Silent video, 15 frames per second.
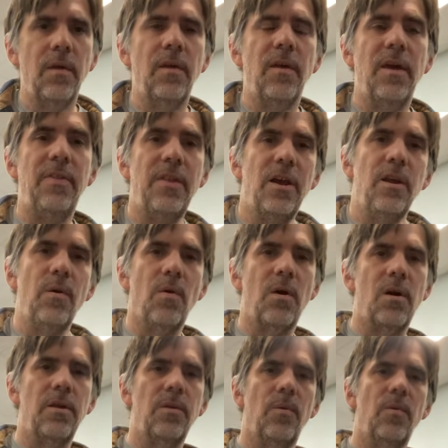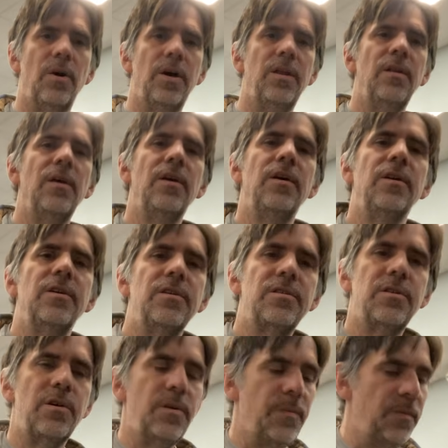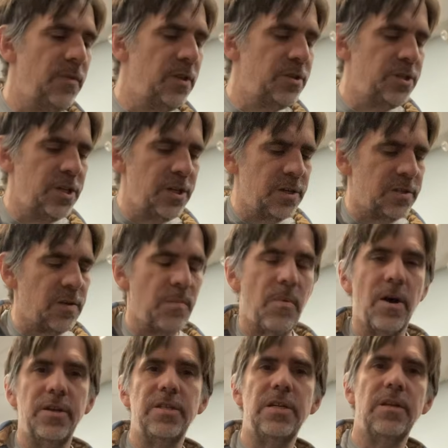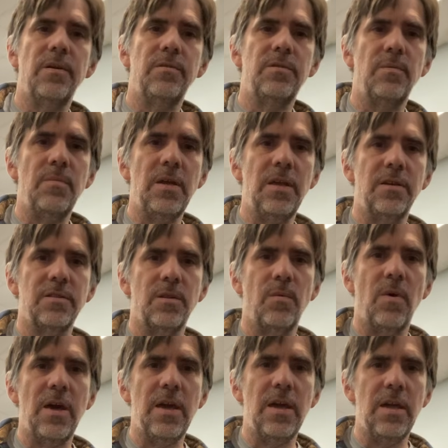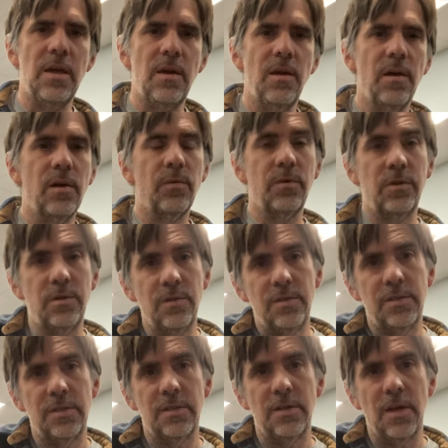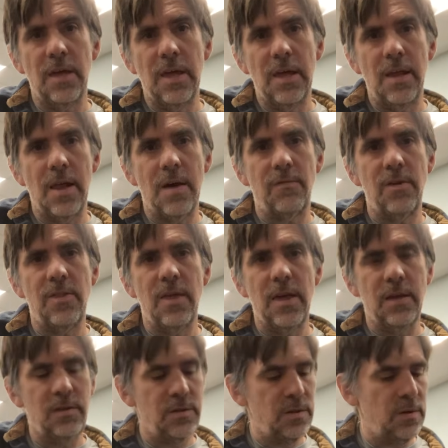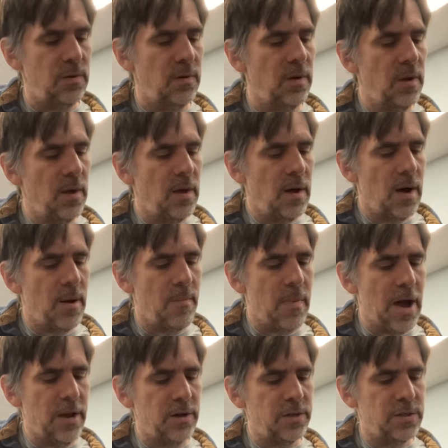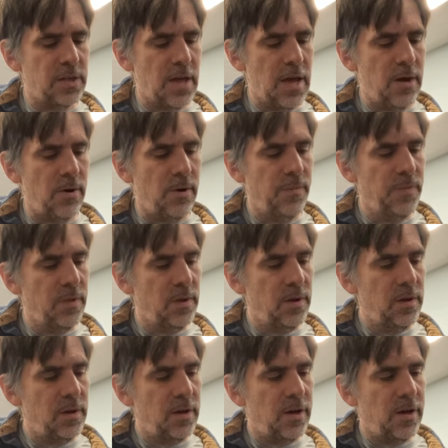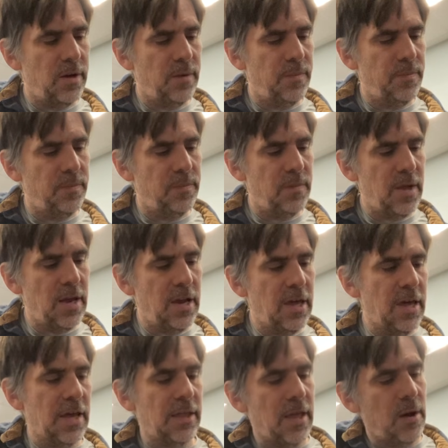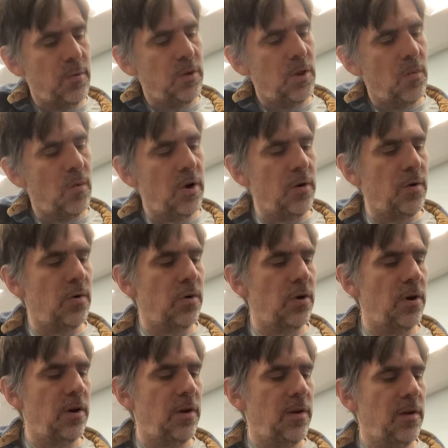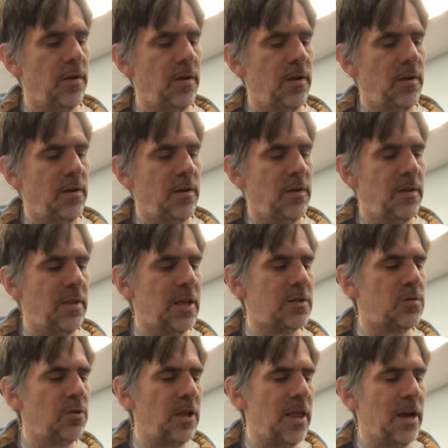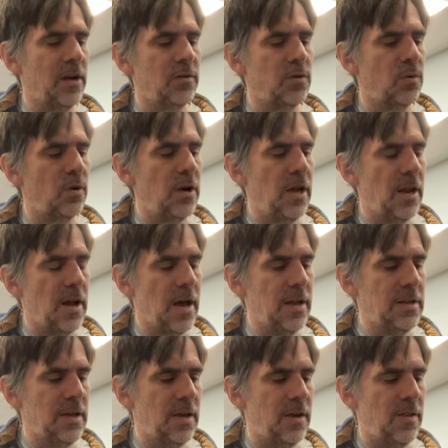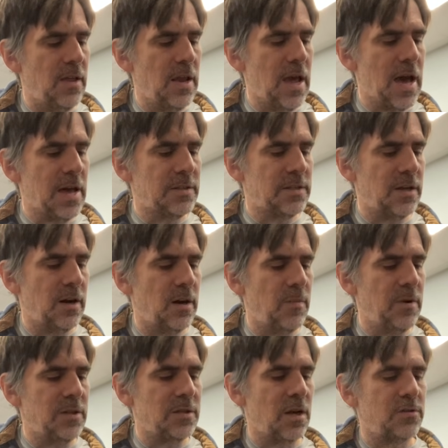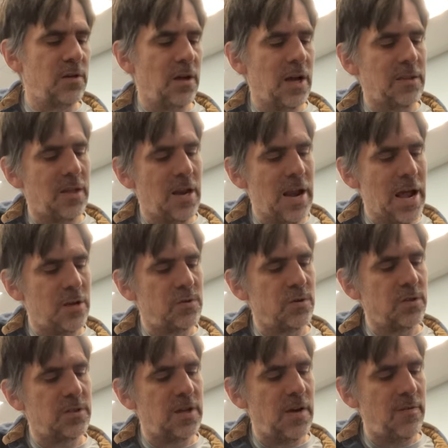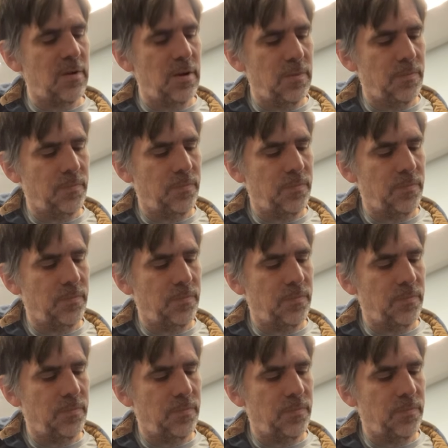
And there you are on the 1. So the genius of Martino to me is the way he reduces, again, everything to a minor scale. And again, like with the 1 chord, that's really like a Dorian idea that he has there, but he's also got the natural 7